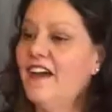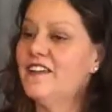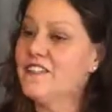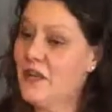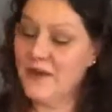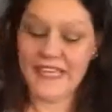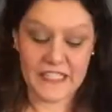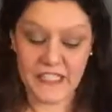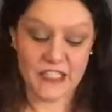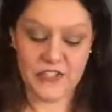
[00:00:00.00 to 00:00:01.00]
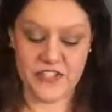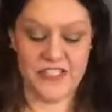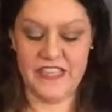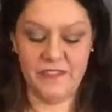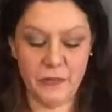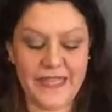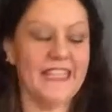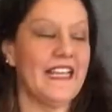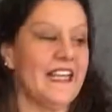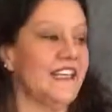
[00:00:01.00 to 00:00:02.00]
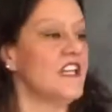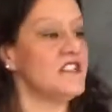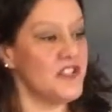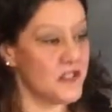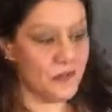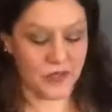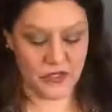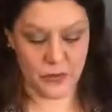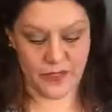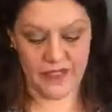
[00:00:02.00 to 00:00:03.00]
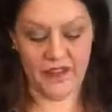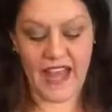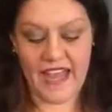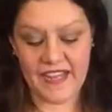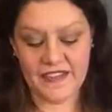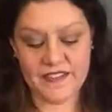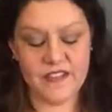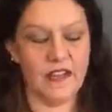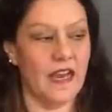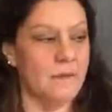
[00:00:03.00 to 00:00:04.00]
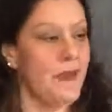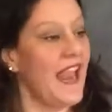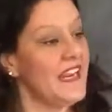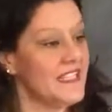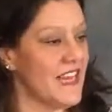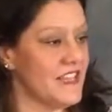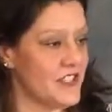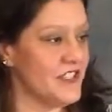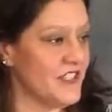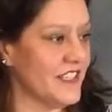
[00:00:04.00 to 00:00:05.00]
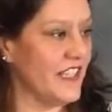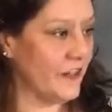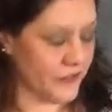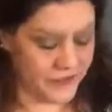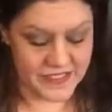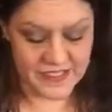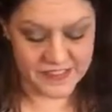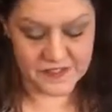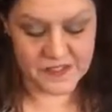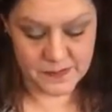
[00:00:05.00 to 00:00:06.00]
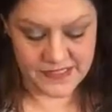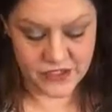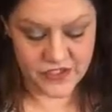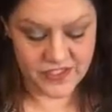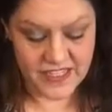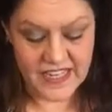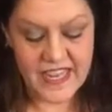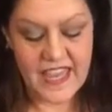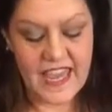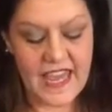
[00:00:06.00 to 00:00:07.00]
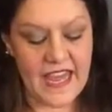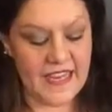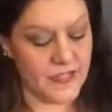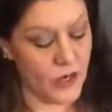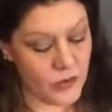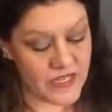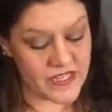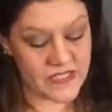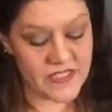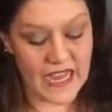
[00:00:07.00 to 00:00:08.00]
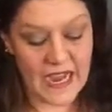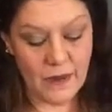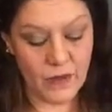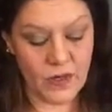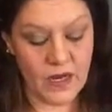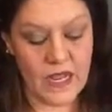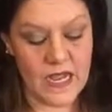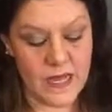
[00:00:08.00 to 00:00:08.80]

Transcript: So, in conclusion, if we can assume goodwill and pay attention to the characteristics of speech and notice our